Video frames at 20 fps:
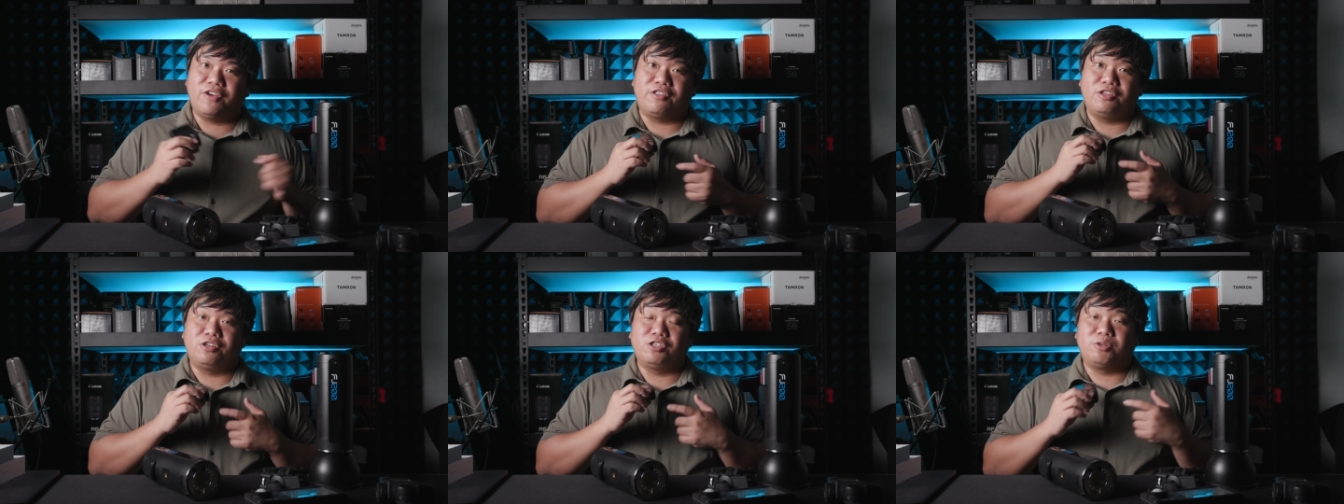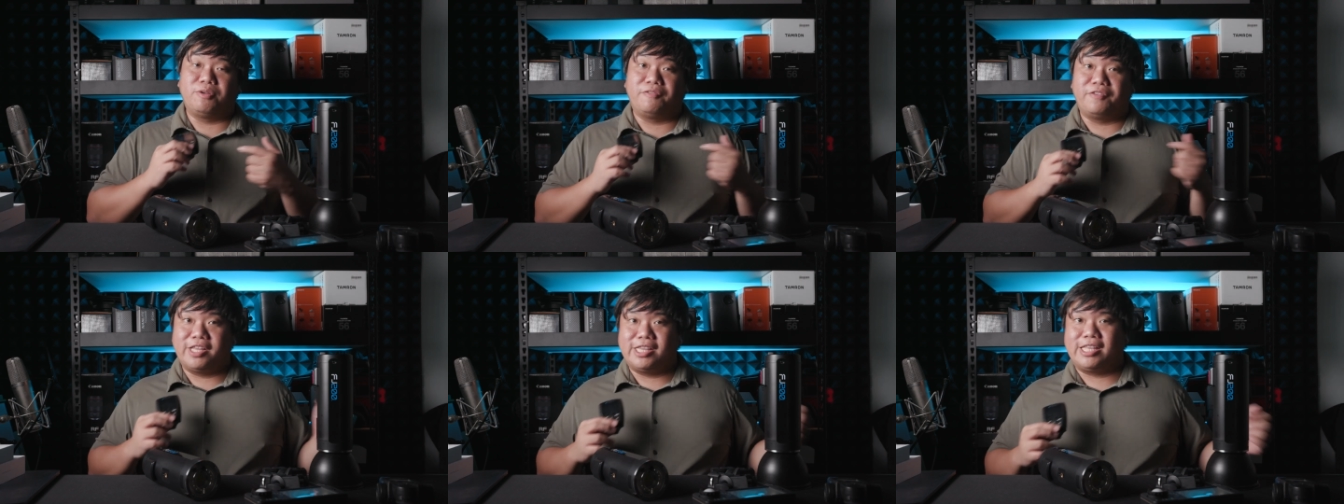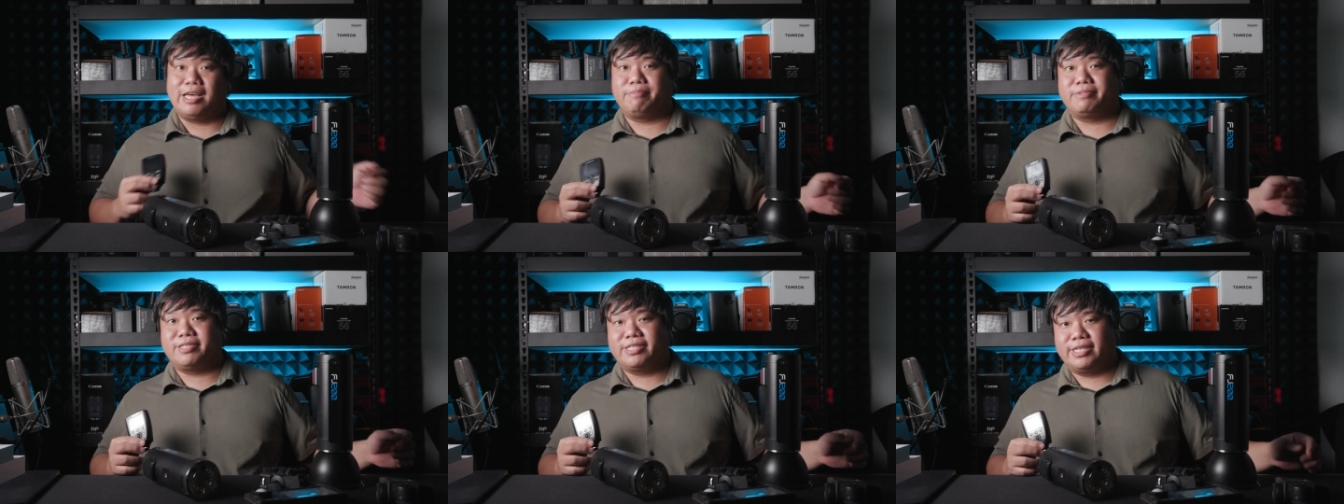you have to use with the
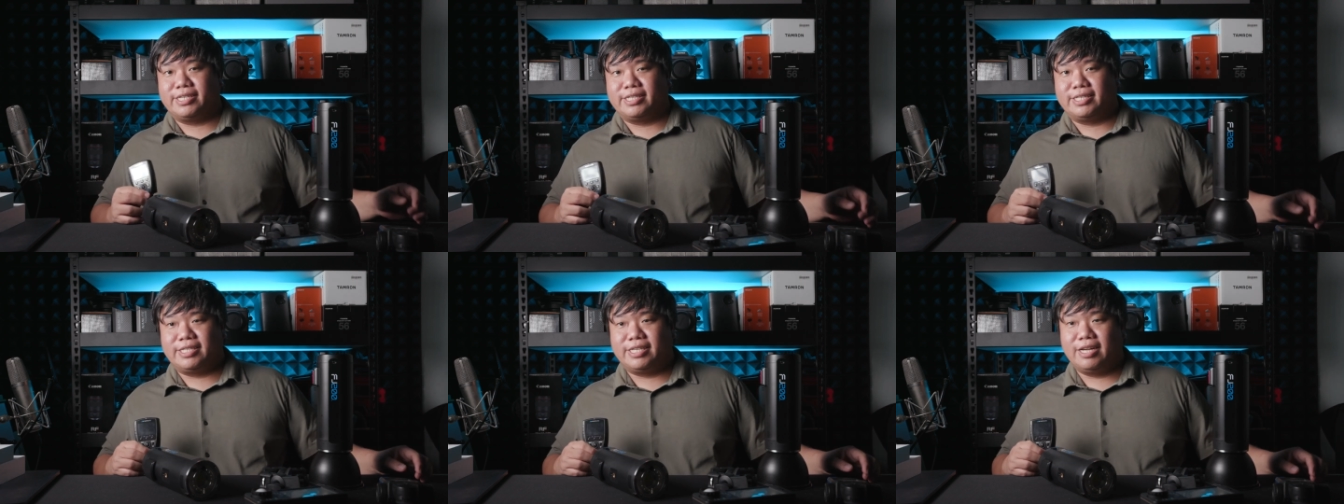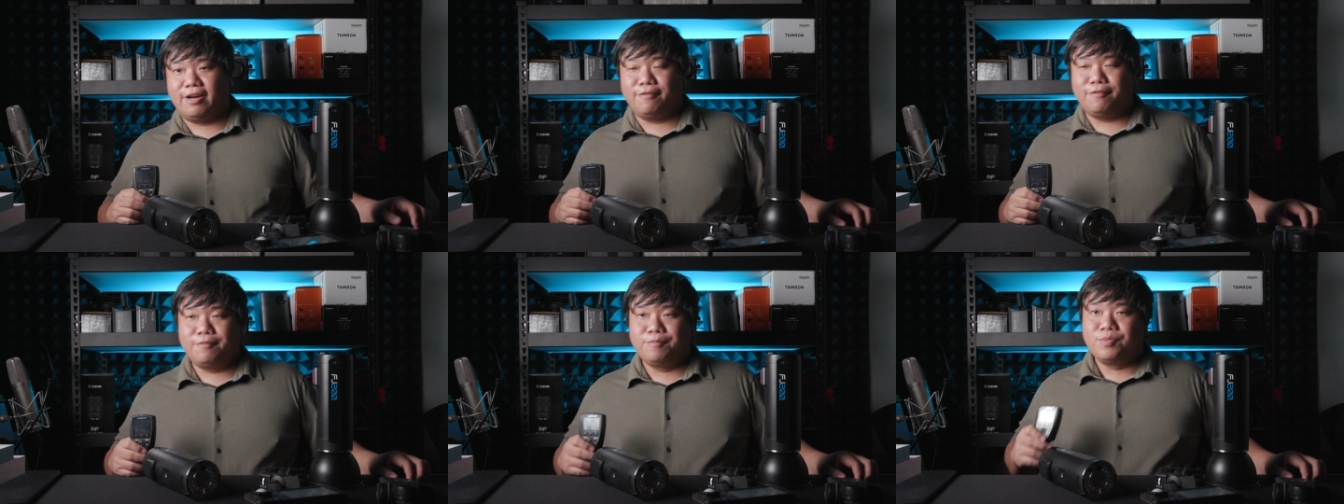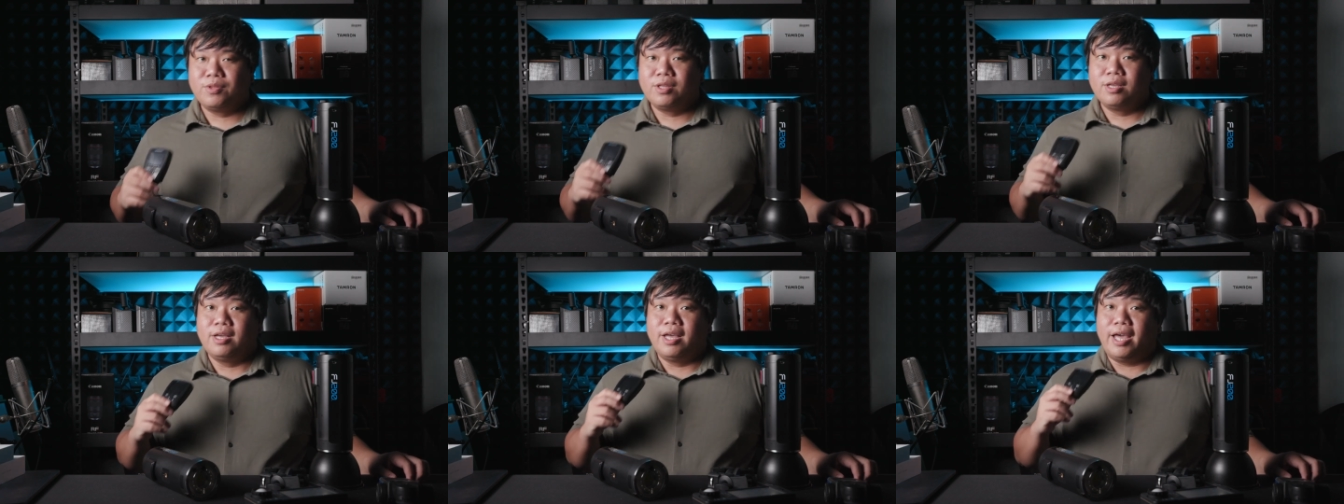adapter itself.
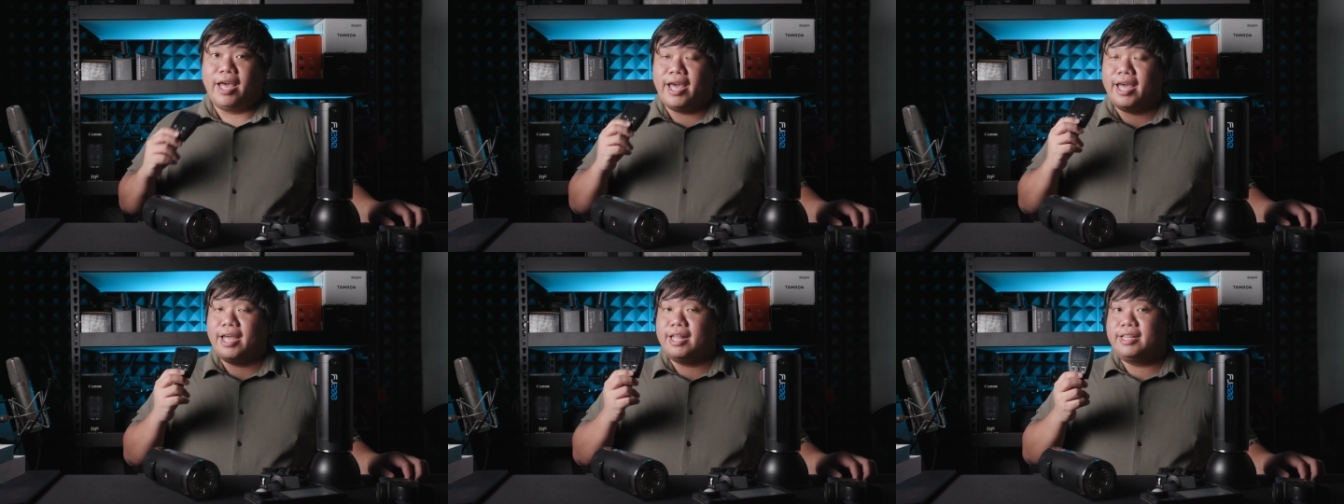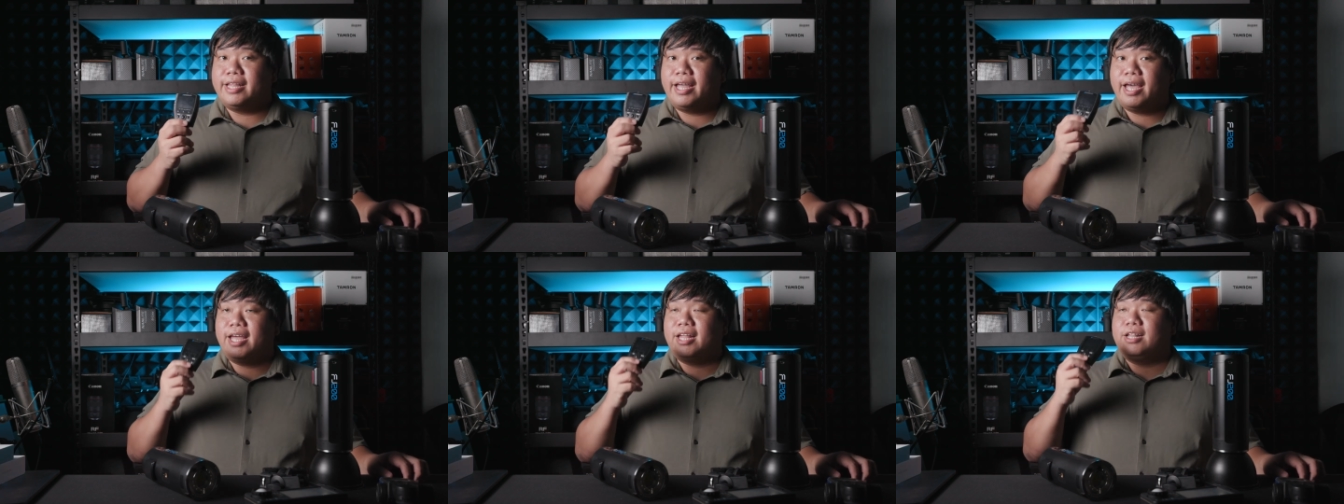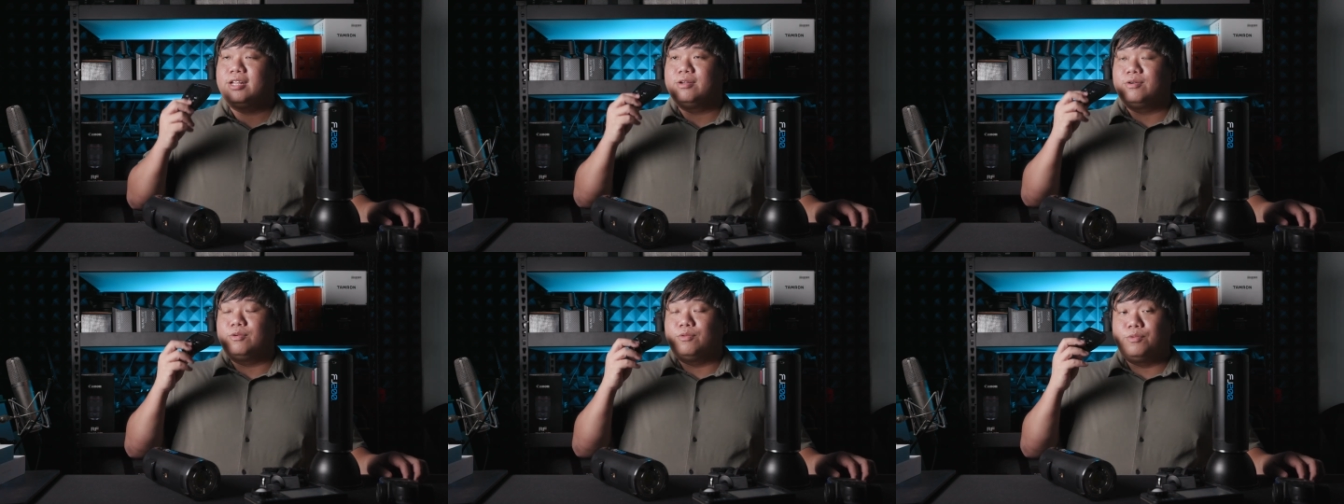And then